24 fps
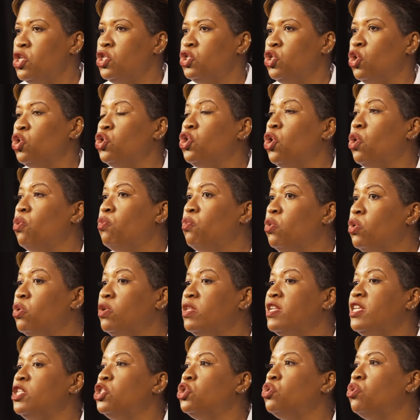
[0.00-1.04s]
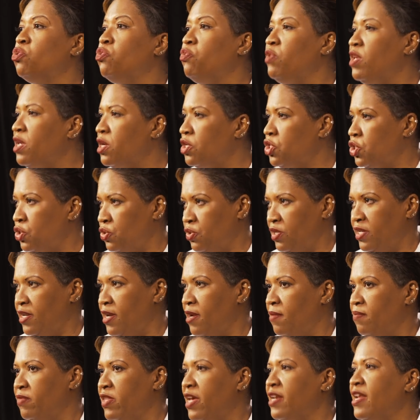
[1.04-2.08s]
So your role is to reassure
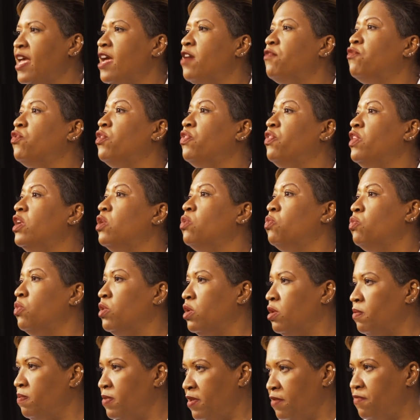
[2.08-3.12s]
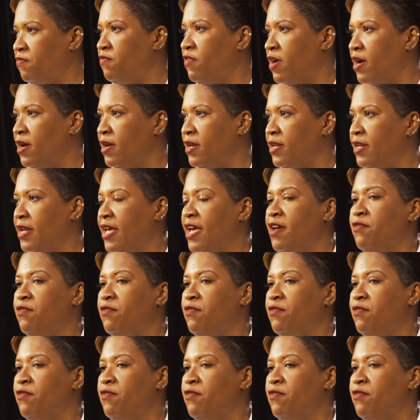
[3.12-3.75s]
them that everything will be fine,